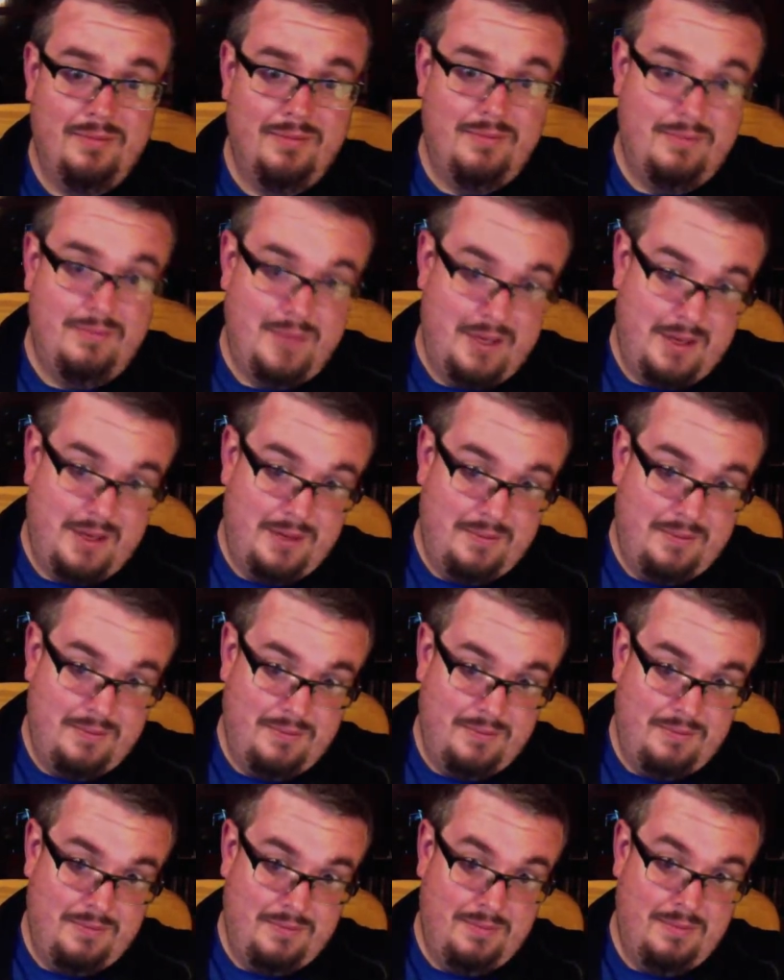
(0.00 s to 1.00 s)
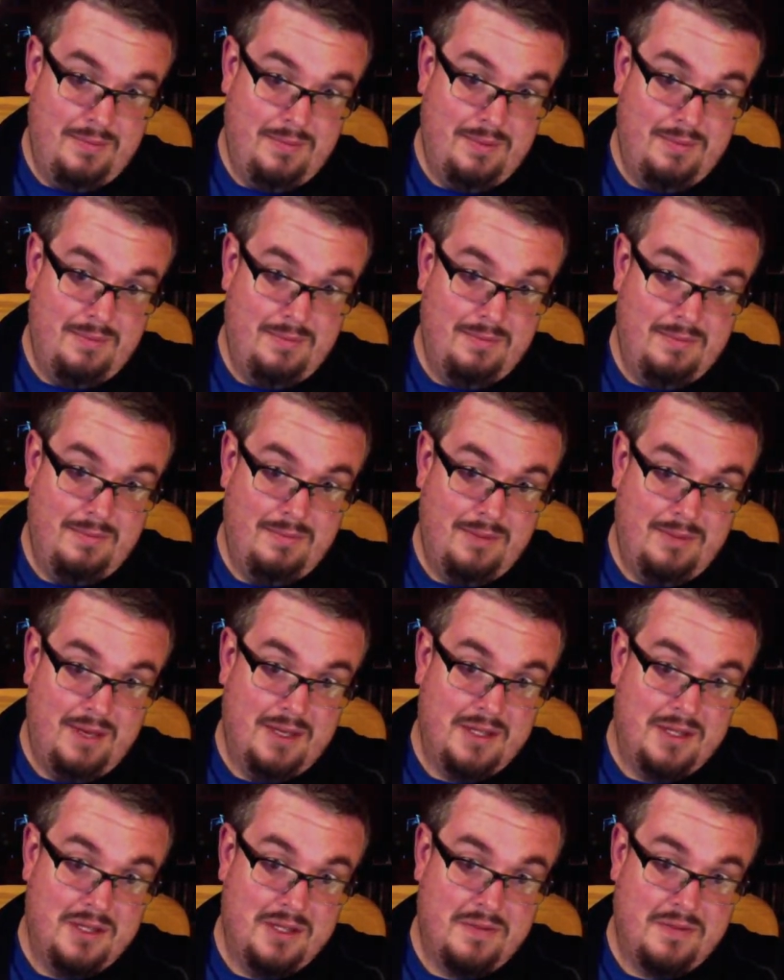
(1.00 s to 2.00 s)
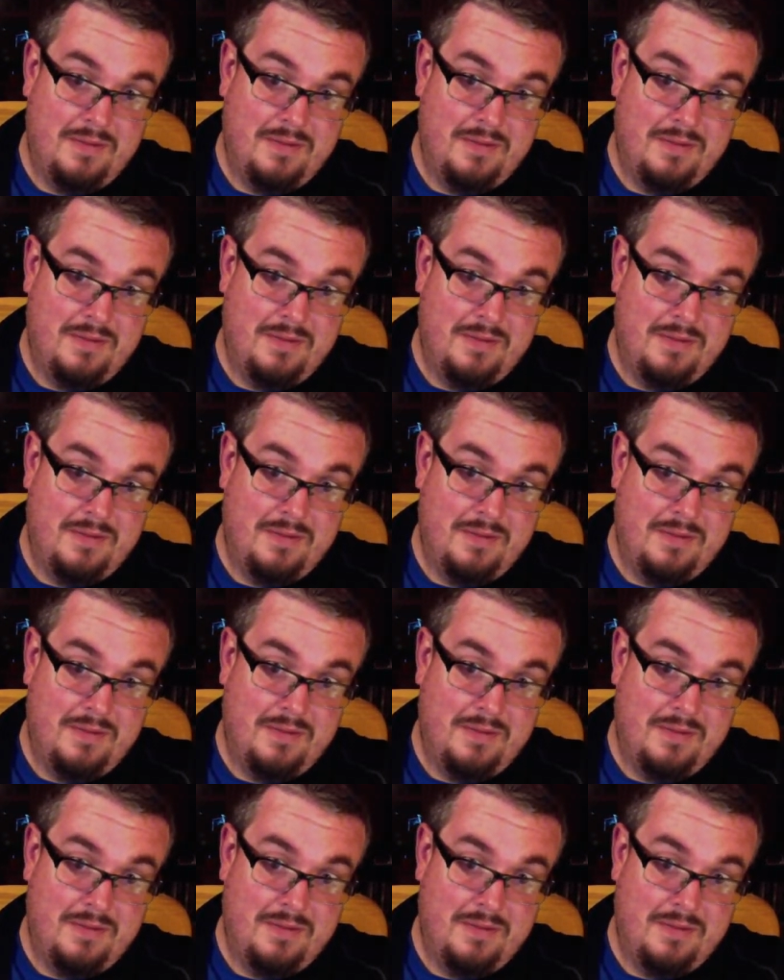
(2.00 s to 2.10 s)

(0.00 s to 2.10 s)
you know, pages from